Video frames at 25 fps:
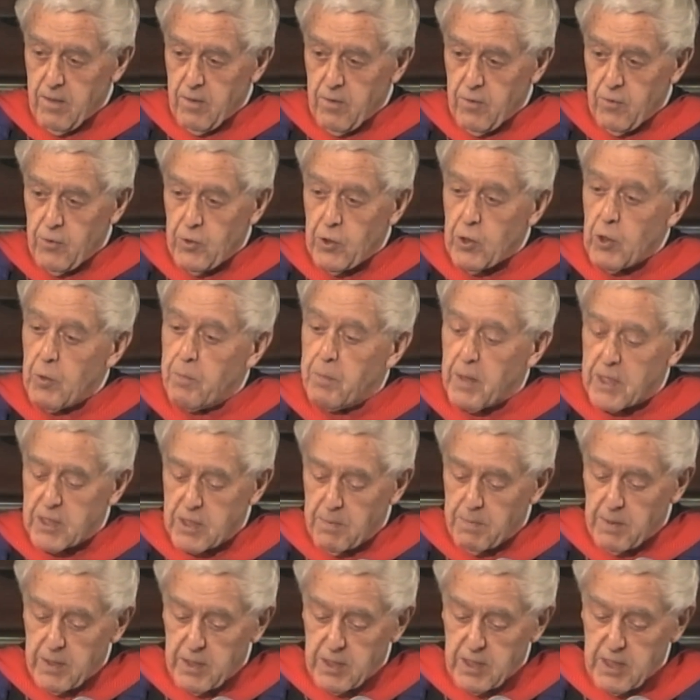New
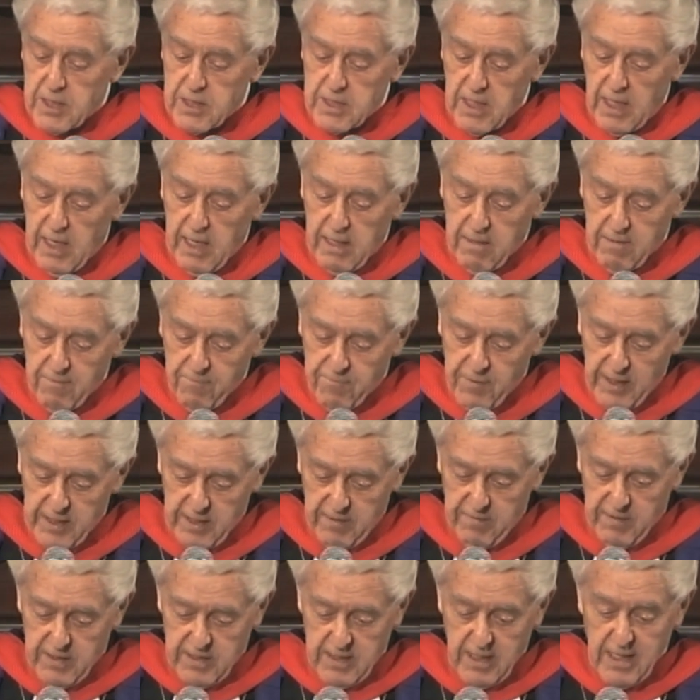possibilities are in front
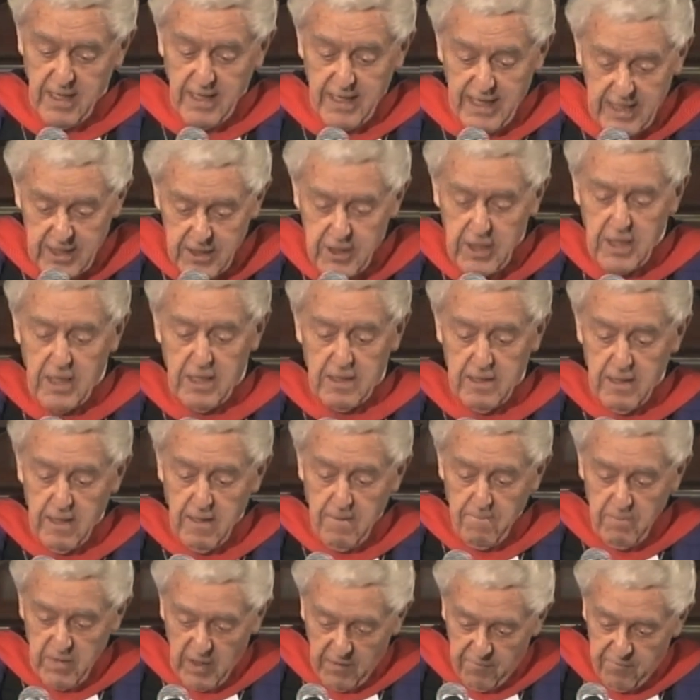of us. Indeed,
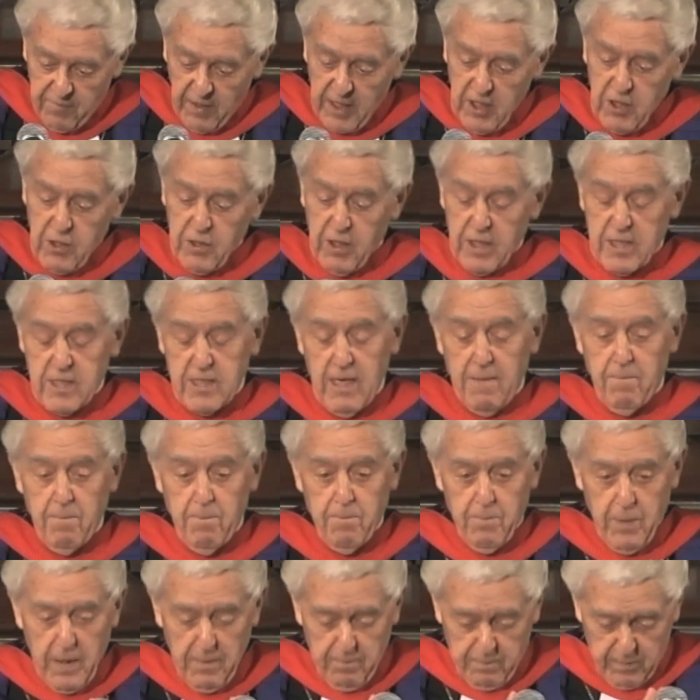the faith that some
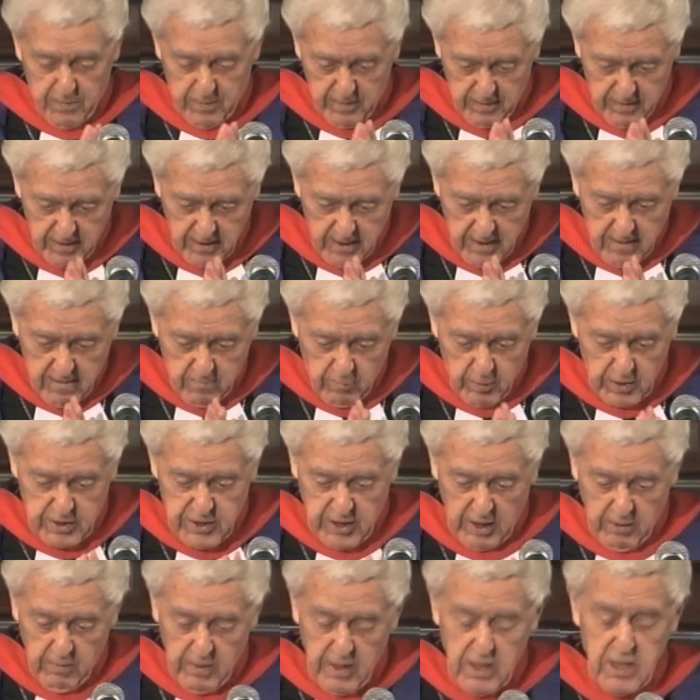people would
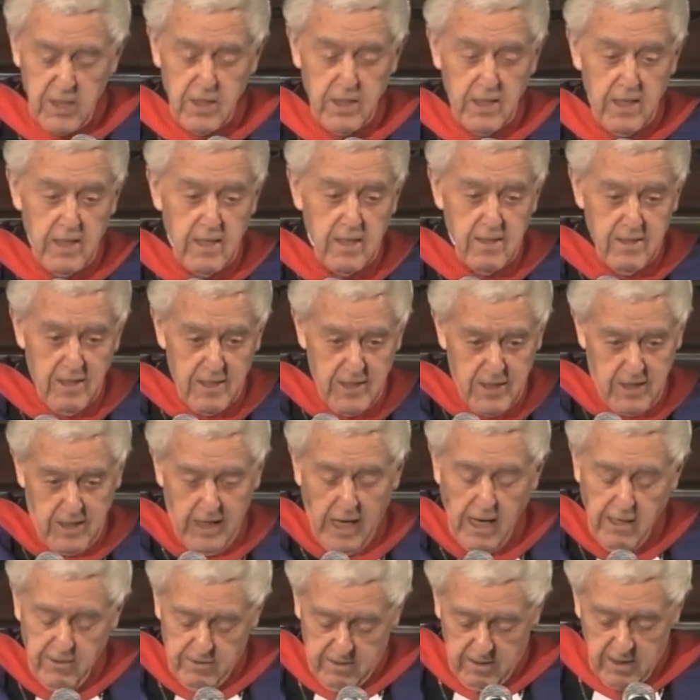so easily
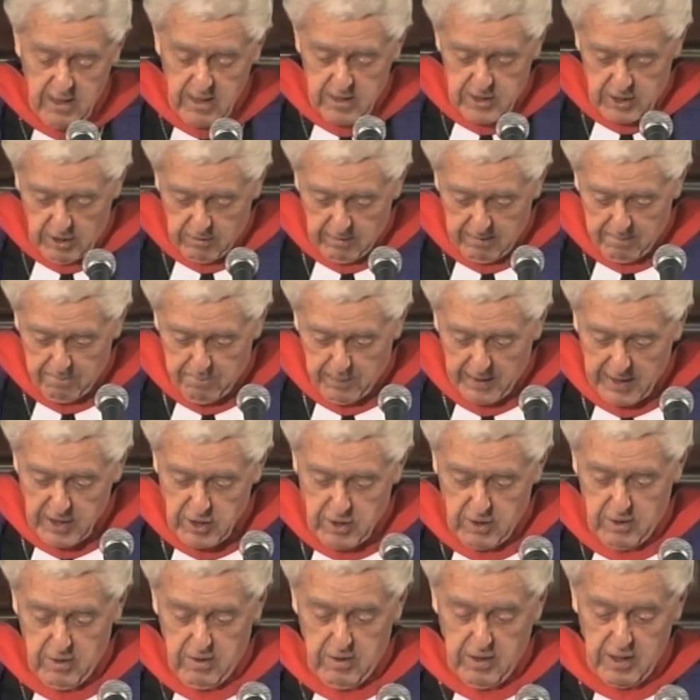discount, so
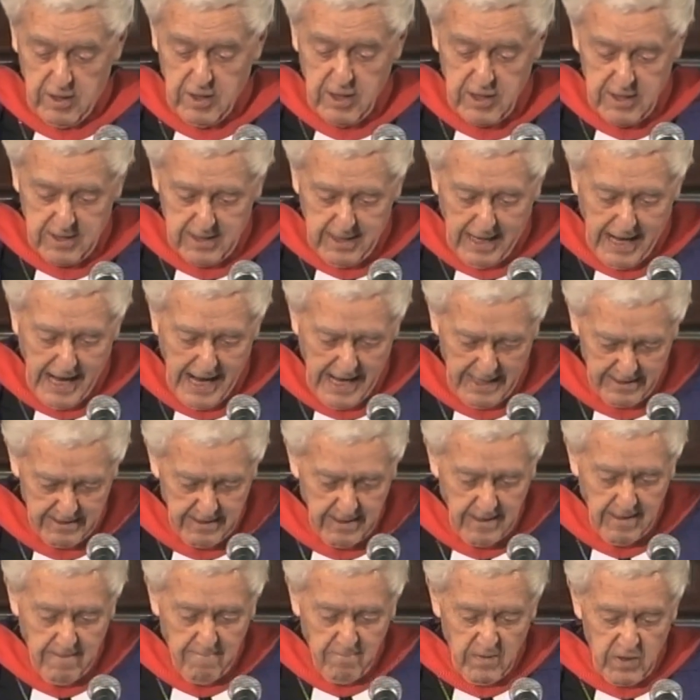impatiently discard,
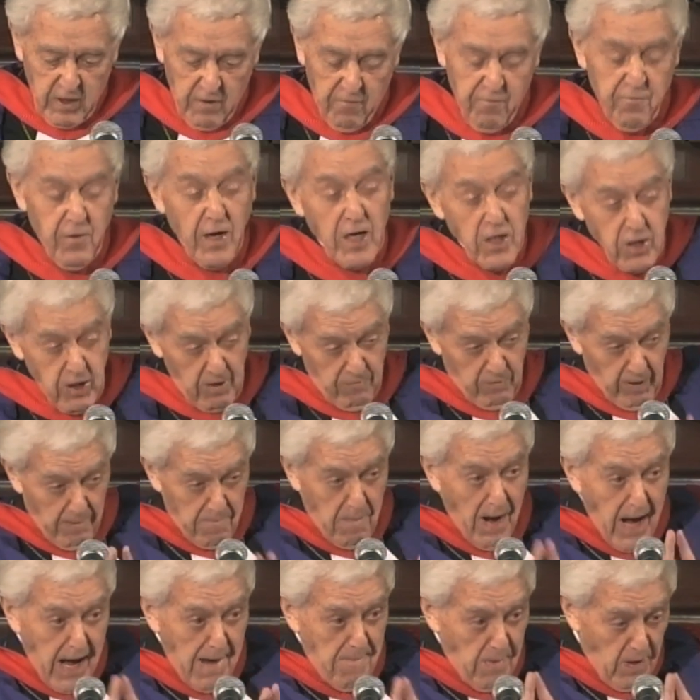the faith of your
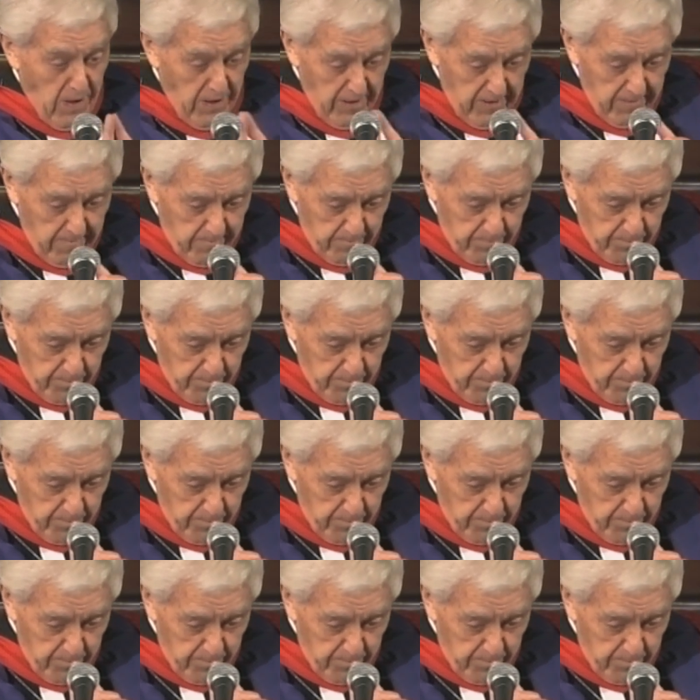Bible